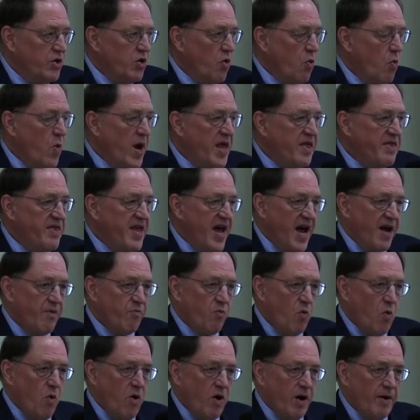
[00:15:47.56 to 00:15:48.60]
to win
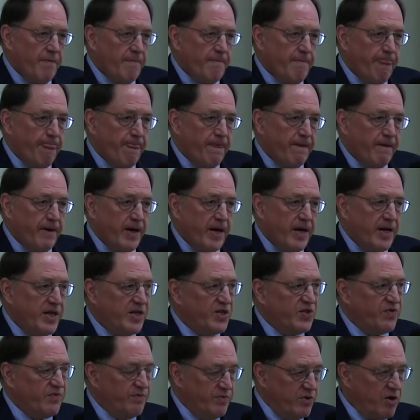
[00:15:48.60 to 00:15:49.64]
that war at
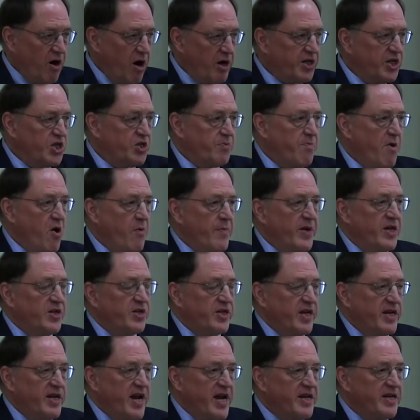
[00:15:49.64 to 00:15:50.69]
its darkest
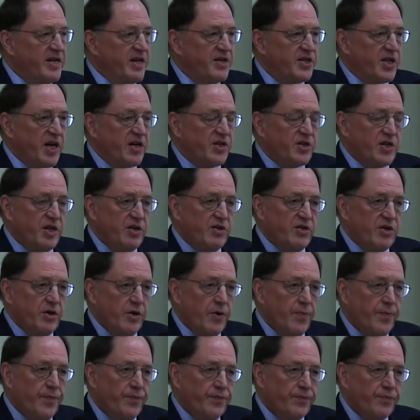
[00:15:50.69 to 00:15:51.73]
moments in
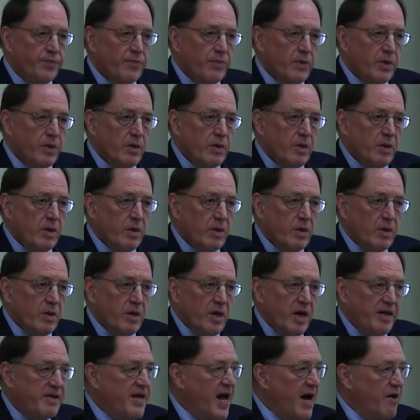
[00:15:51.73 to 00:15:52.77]
1862,
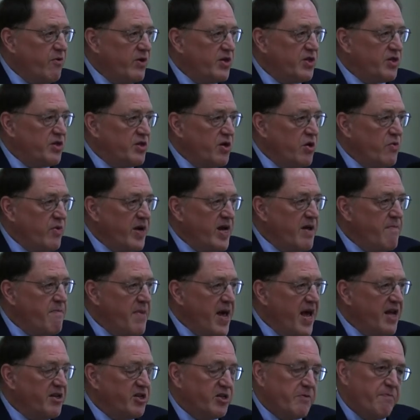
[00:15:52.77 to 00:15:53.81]
and that was to
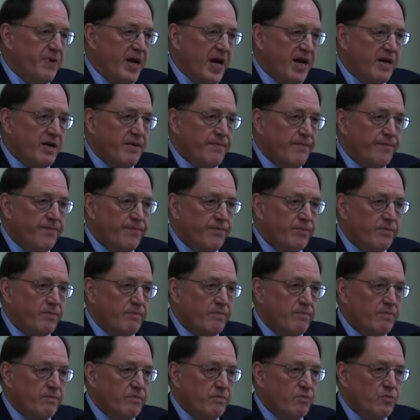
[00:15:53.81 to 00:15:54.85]
emancipate
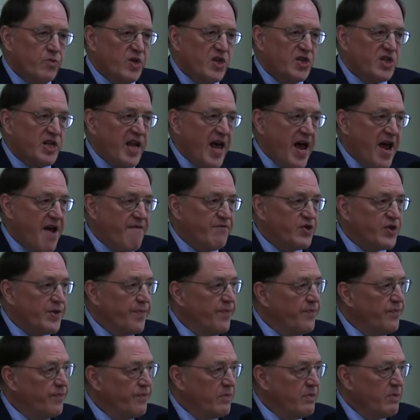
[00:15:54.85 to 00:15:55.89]
the
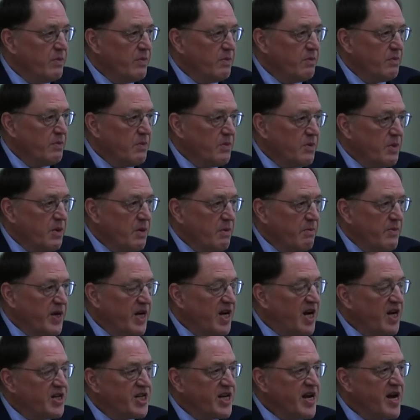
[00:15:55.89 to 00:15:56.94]
slaves,
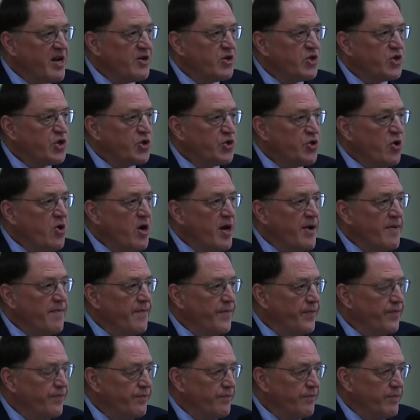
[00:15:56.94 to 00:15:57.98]
because he understood
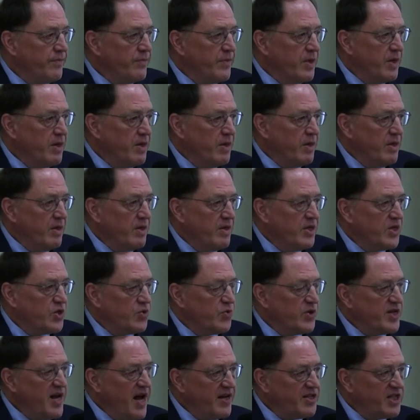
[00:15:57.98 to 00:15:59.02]

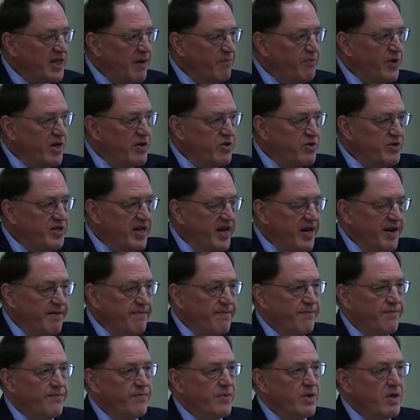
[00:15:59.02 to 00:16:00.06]
this was not something you
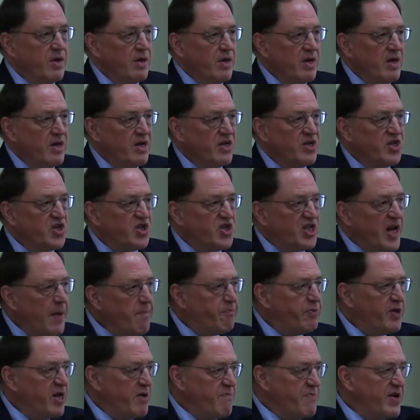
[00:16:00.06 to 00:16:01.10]
did
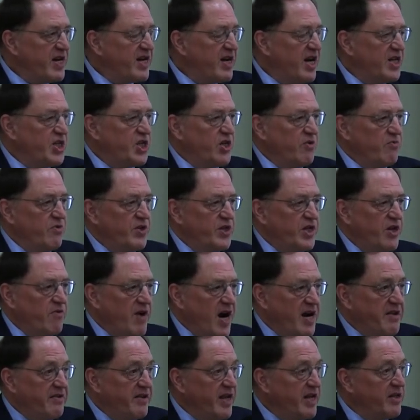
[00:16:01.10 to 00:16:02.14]
simply because it was the
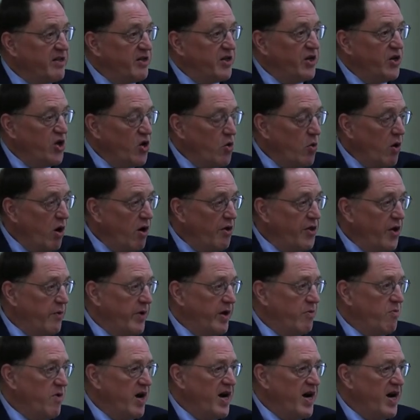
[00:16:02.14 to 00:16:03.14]
right thing to do, although